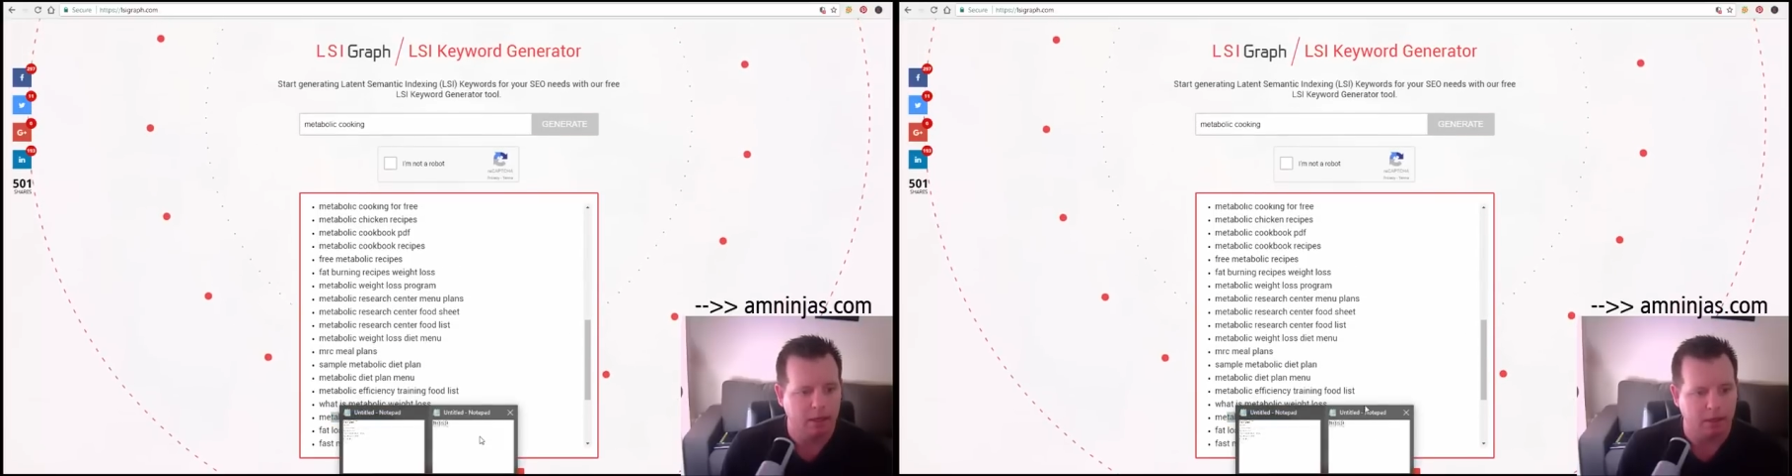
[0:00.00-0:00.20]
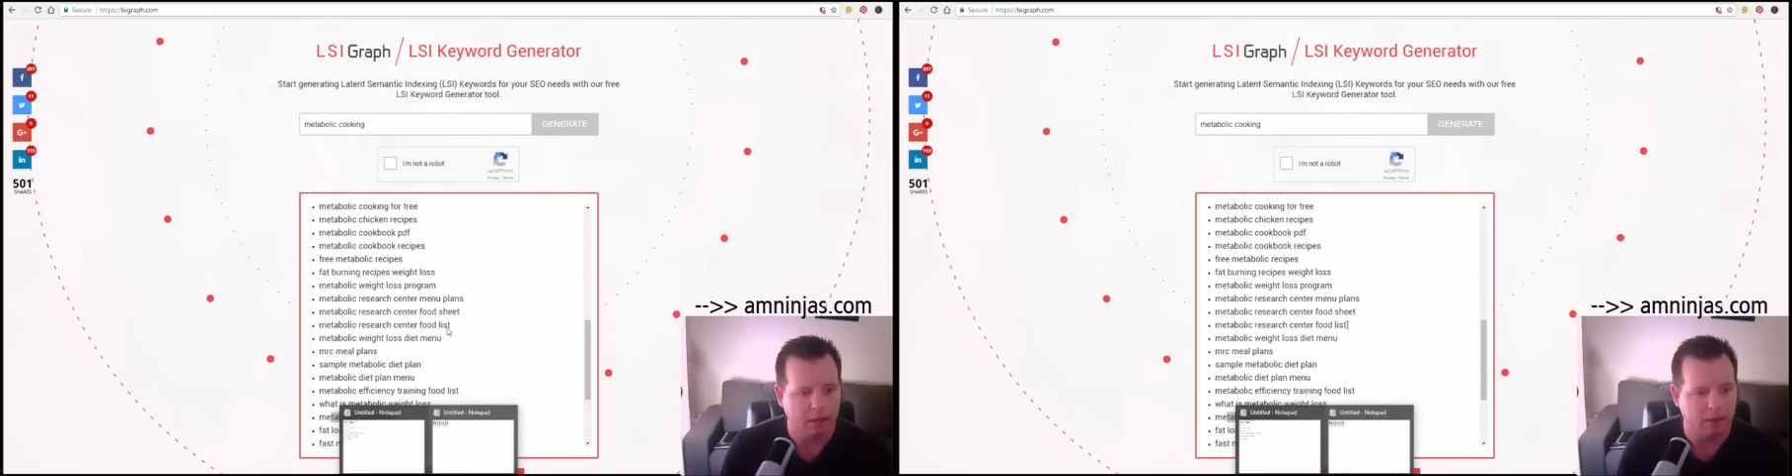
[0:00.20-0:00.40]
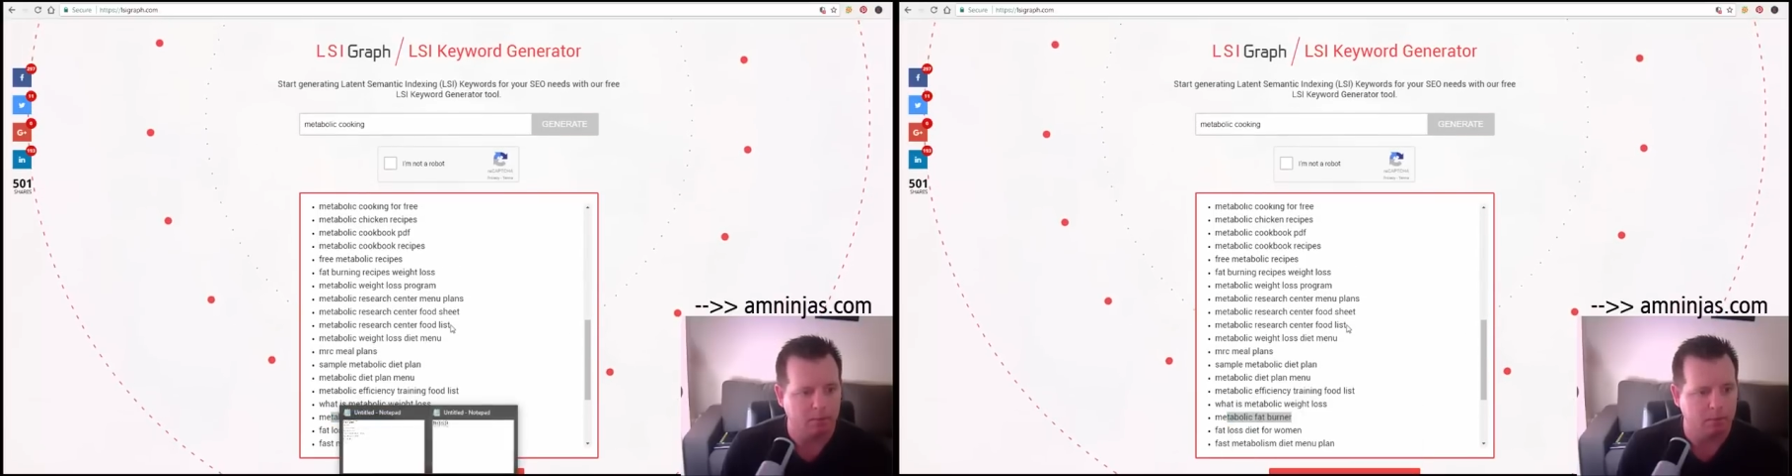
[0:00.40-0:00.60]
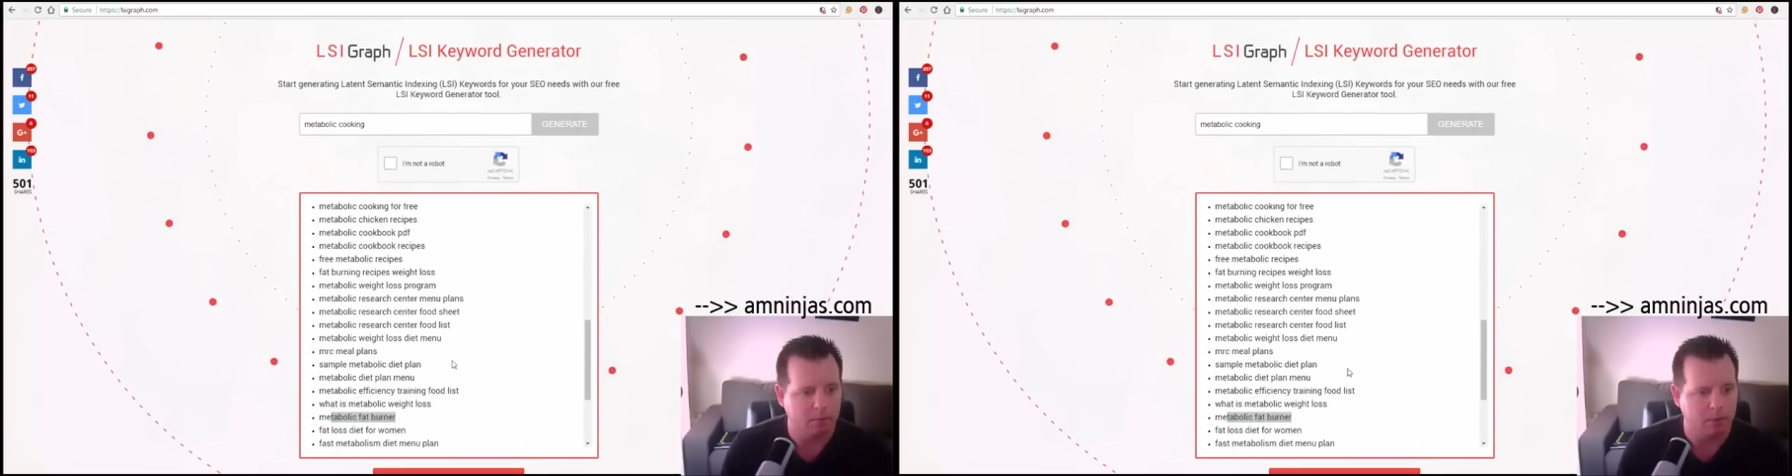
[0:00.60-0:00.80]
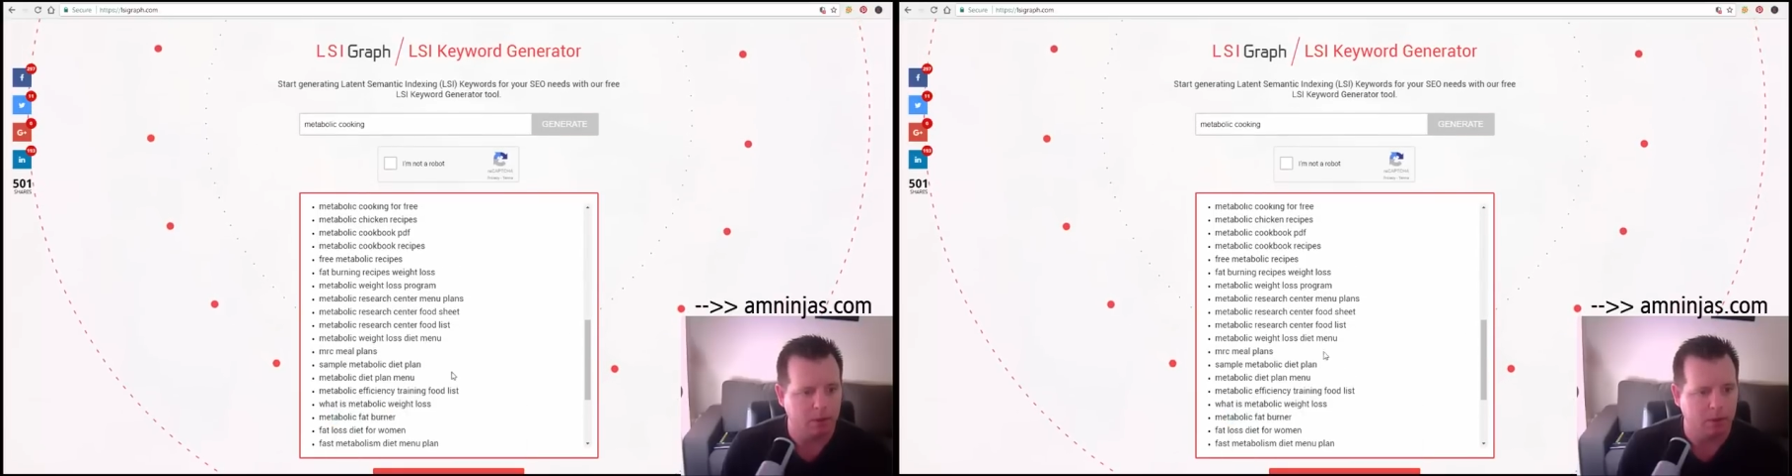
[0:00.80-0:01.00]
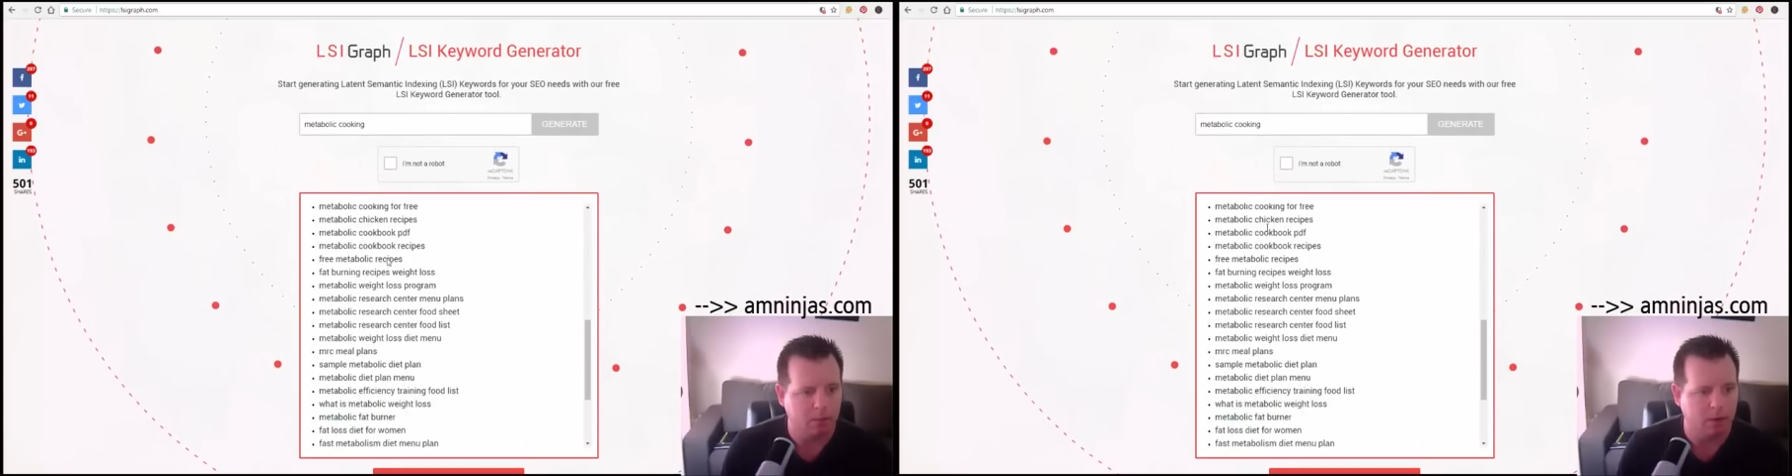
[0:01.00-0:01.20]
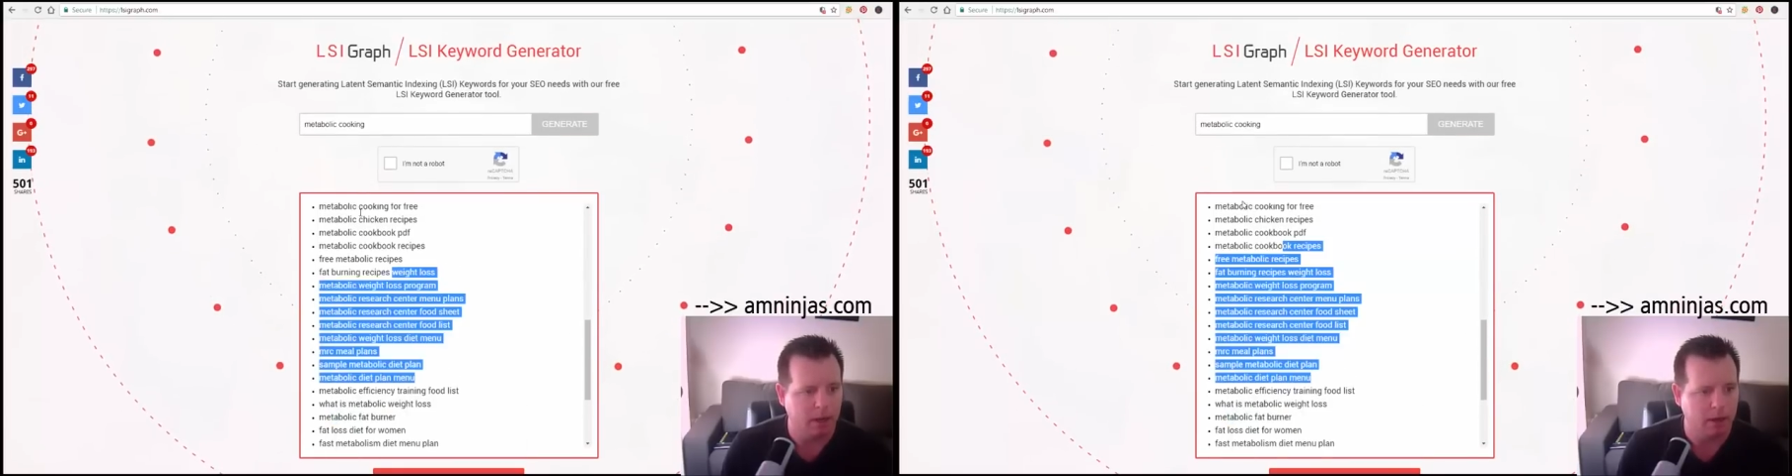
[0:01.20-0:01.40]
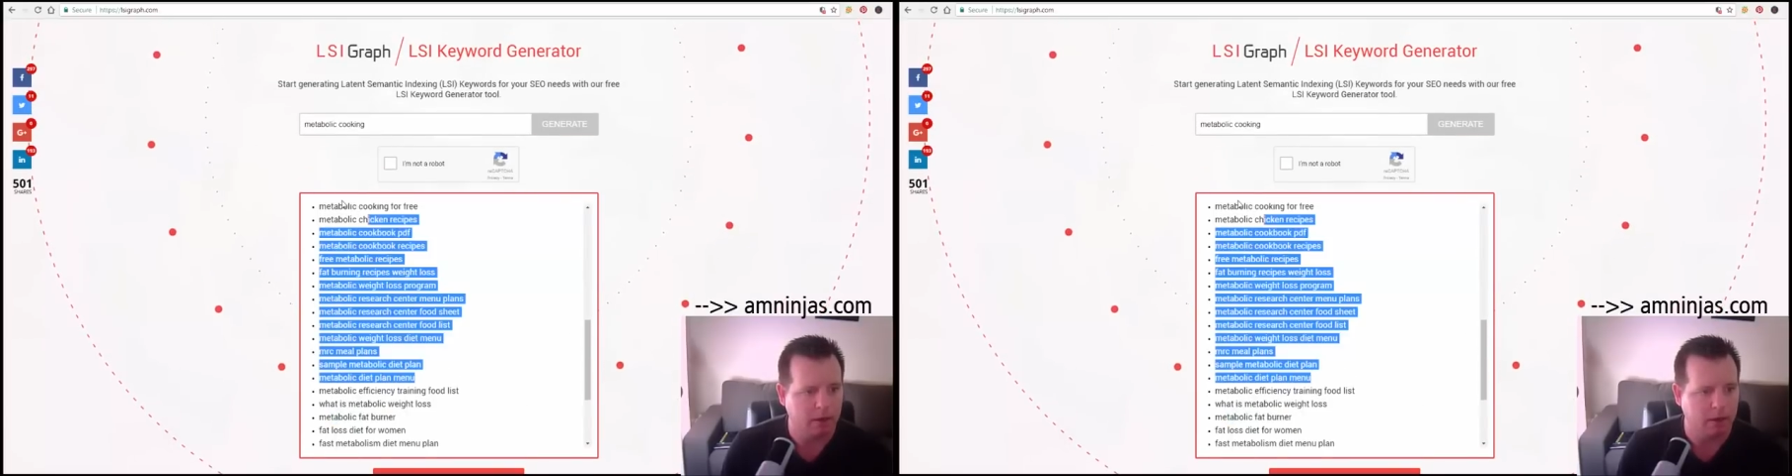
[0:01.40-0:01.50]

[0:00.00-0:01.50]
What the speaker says: I might